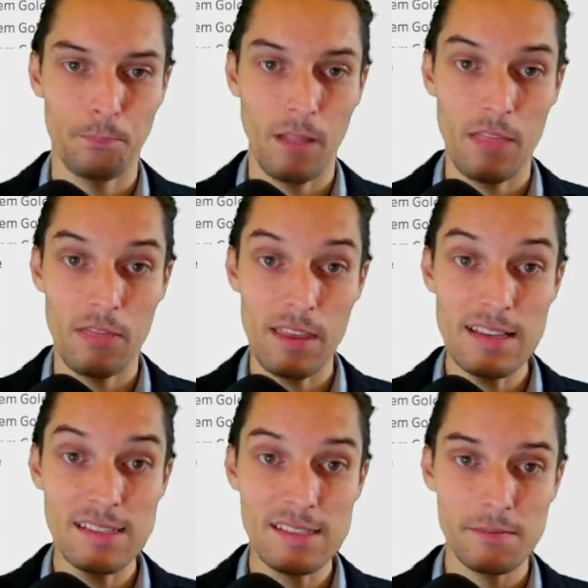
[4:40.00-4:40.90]

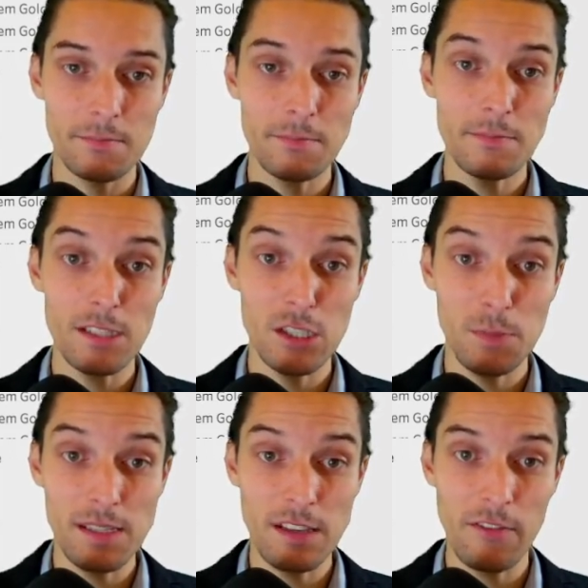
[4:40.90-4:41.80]
these
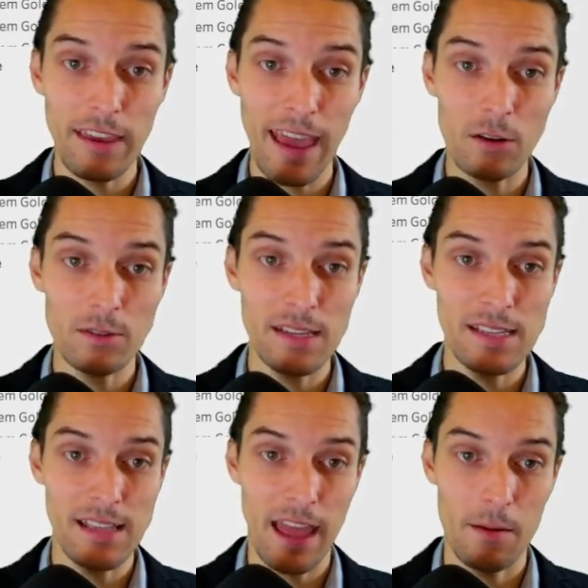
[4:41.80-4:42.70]
specific
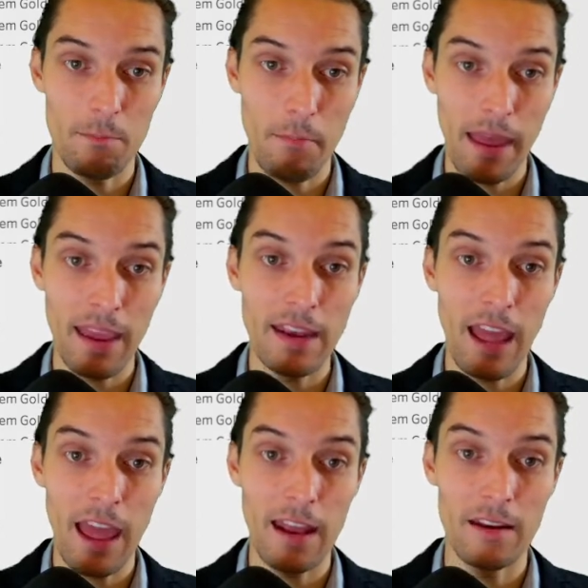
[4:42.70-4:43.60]
counties in Maine
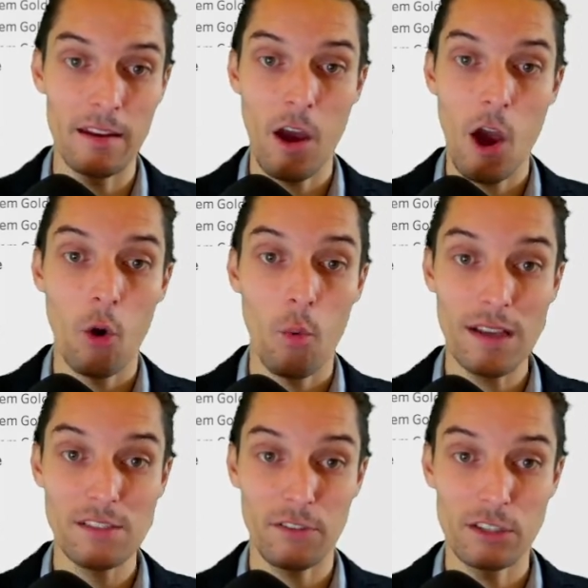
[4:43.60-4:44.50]
and
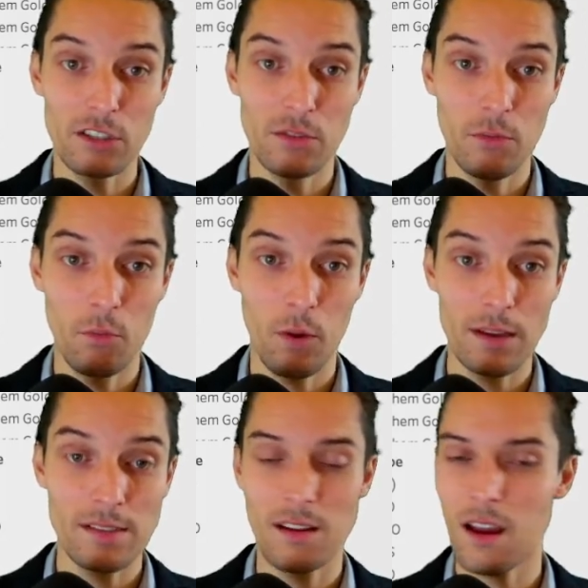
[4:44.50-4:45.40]
not
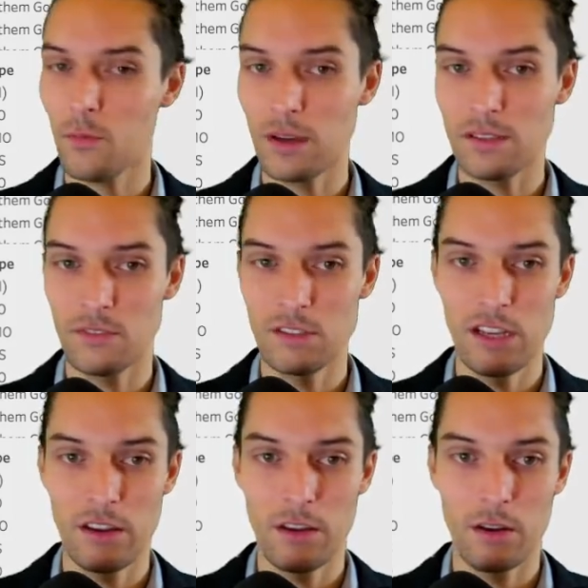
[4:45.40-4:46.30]
West
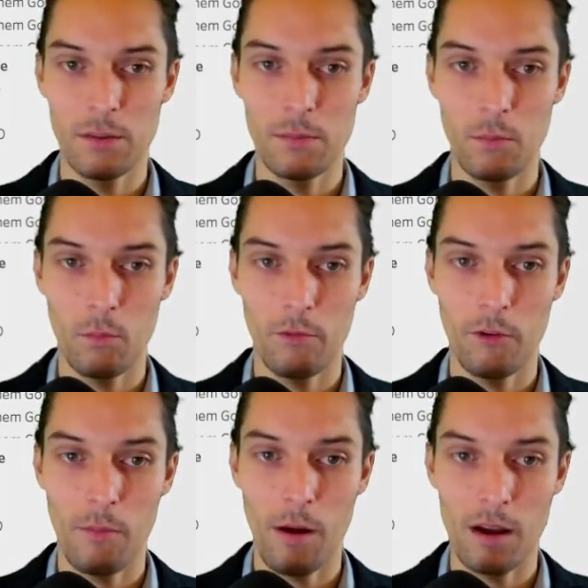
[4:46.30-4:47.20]
Virginia,
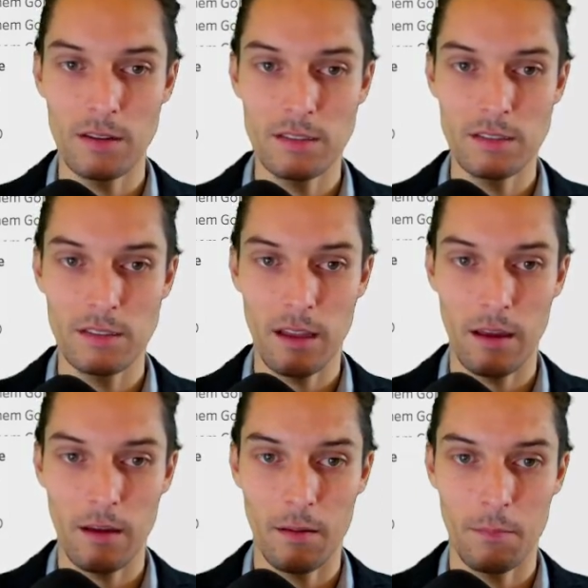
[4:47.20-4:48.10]
Vermont,
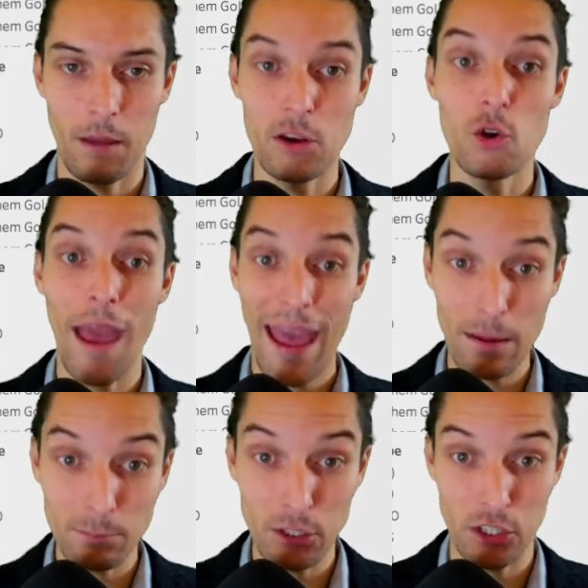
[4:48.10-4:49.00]
and New
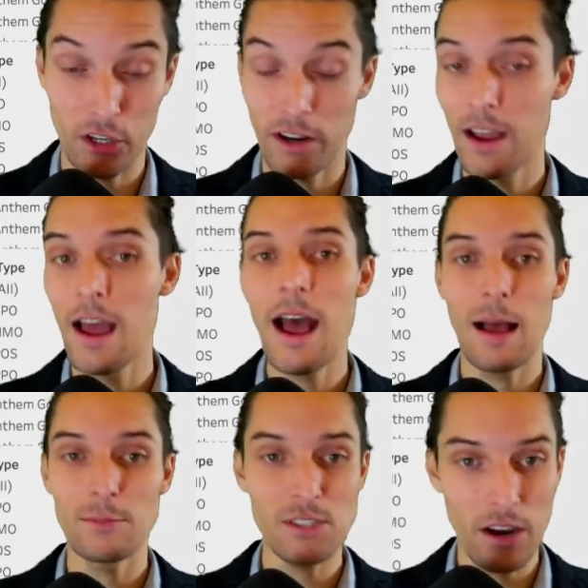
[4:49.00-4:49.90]
Hampshire.
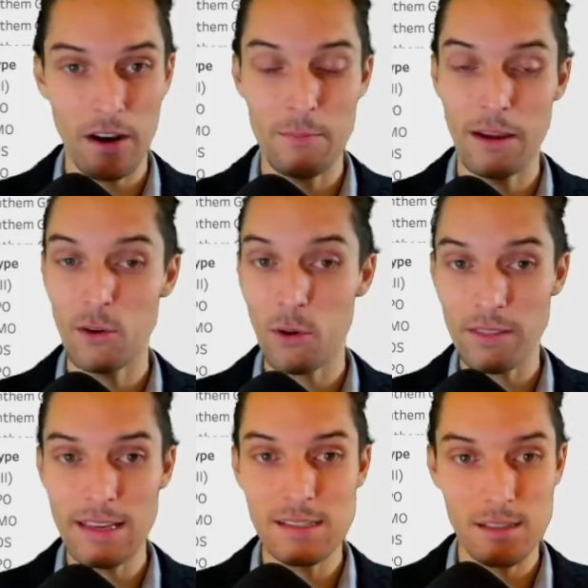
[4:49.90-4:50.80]
I'm sorry, my
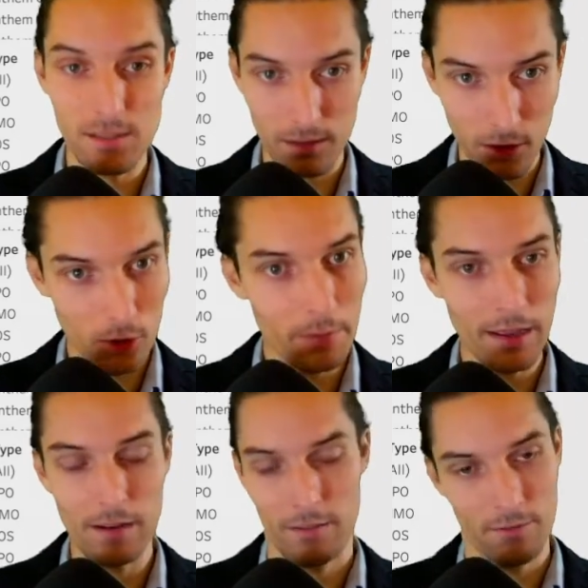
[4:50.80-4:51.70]
Northeast is a little
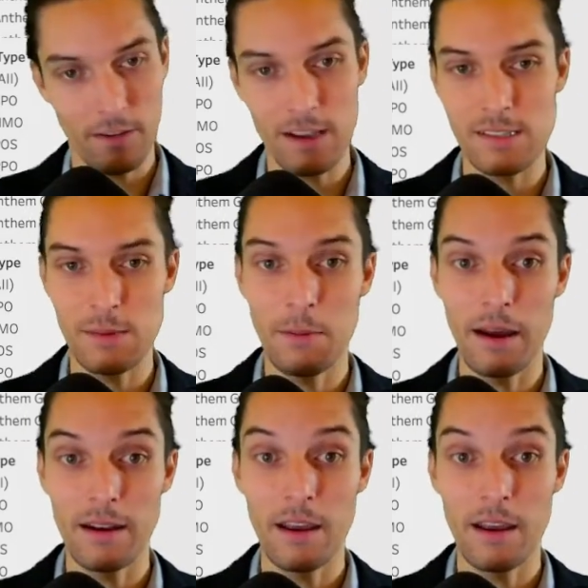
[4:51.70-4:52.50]
bit fuzzy, but